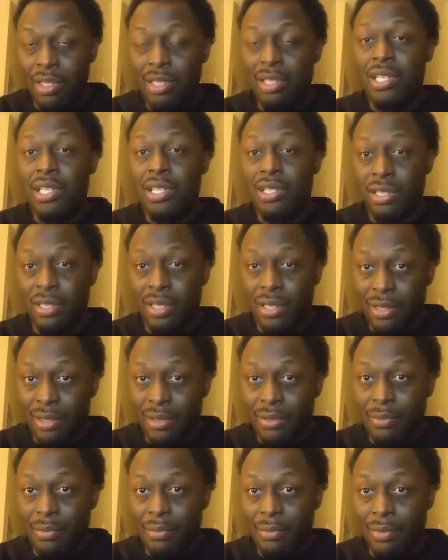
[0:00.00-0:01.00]
Initially.
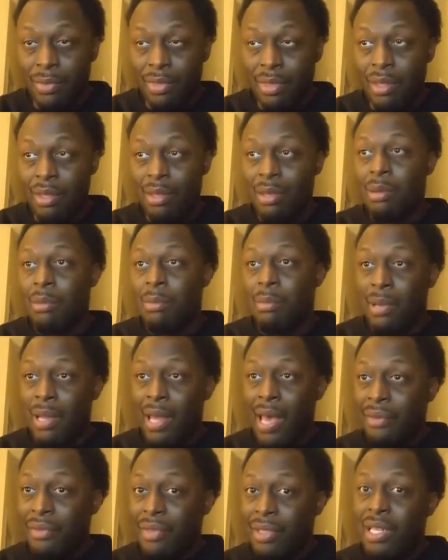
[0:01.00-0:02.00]
But
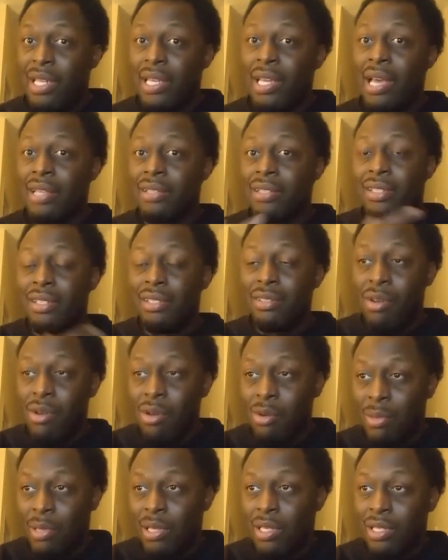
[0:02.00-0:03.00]
after they got to
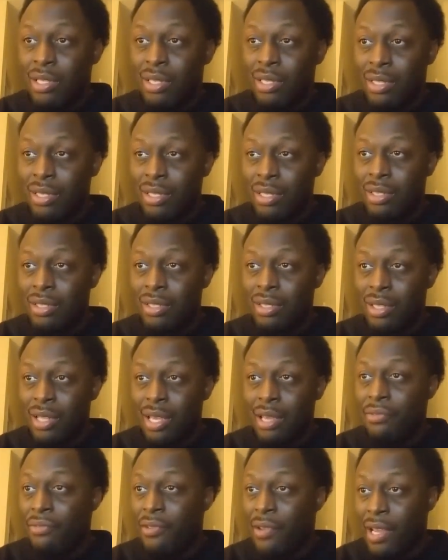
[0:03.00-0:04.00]
know me,
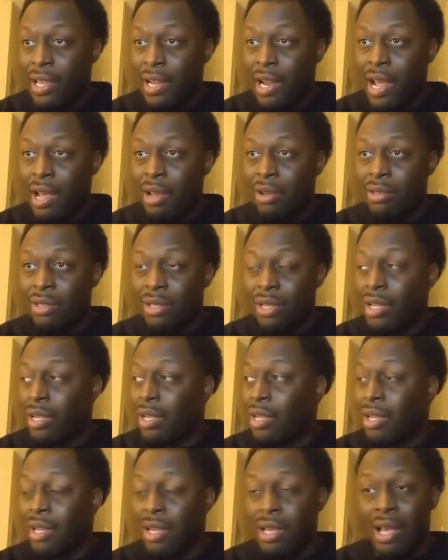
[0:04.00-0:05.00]
they figured out
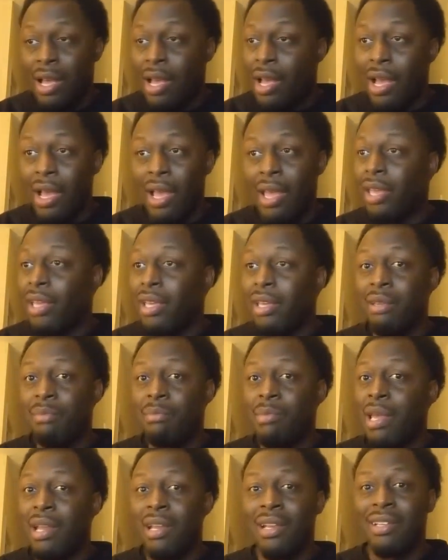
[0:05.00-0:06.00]
I
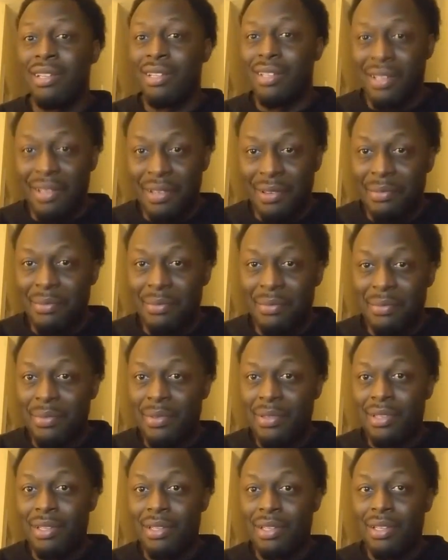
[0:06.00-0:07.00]
ain't better than them,
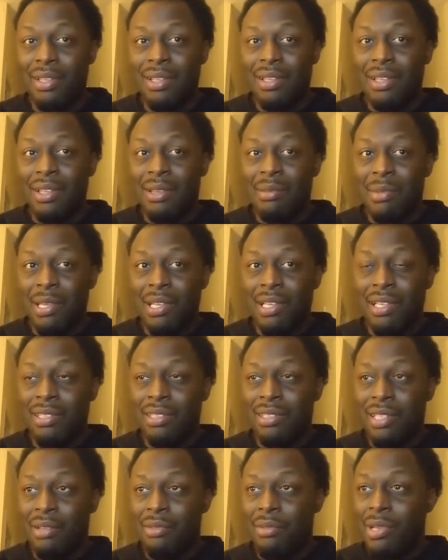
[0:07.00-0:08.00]

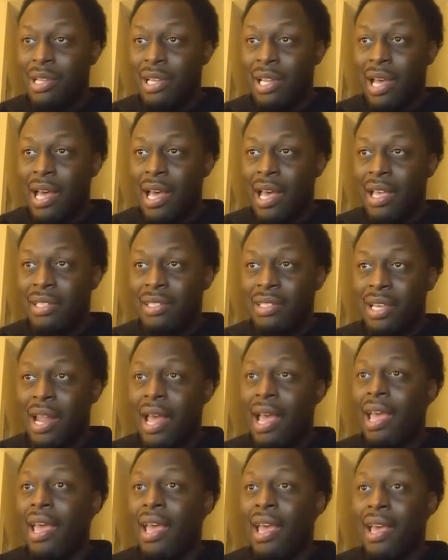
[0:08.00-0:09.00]
because they realized that
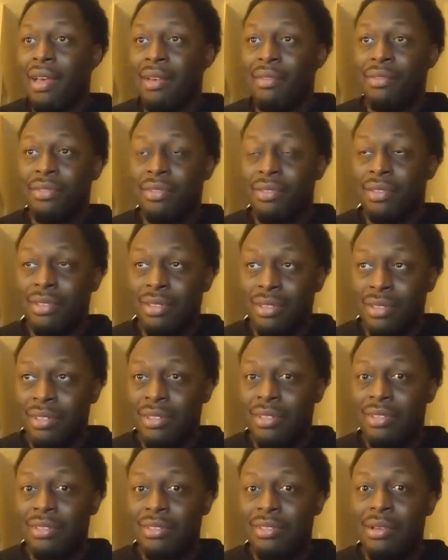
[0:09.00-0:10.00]
I have
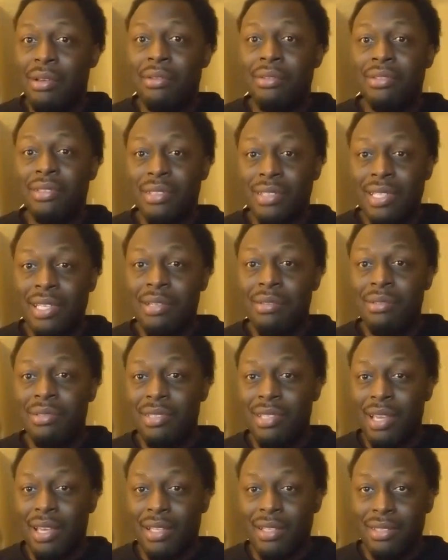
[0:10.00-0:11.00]
certain skill
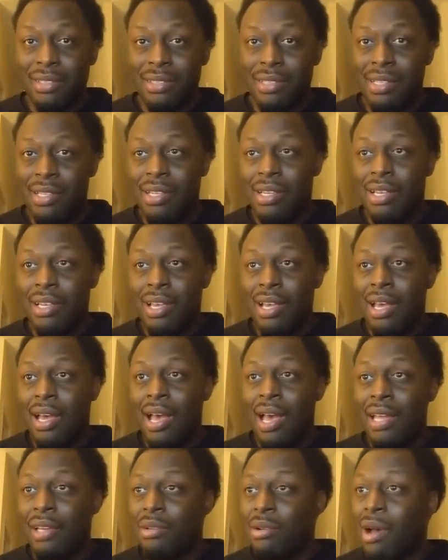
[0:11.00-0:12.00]
sets.
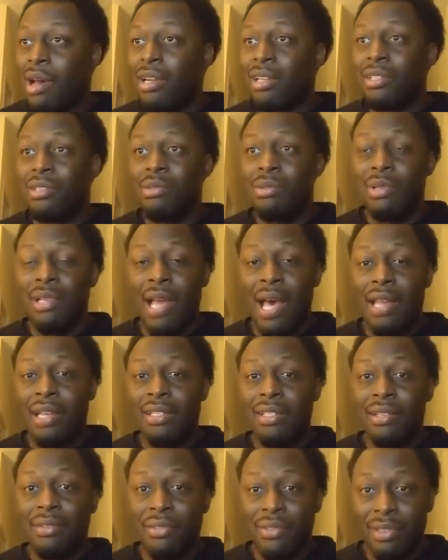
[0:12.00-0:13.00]
I know how to do a lot
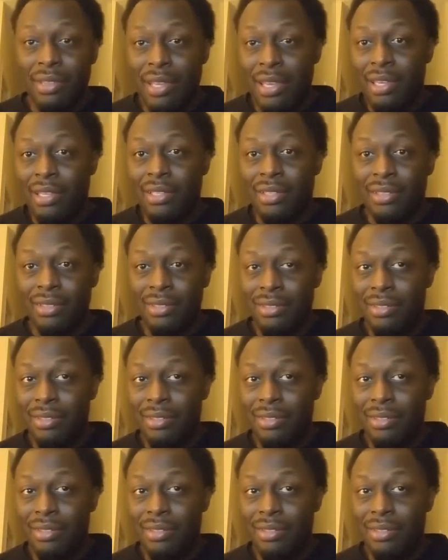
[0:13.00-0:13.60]
of different things.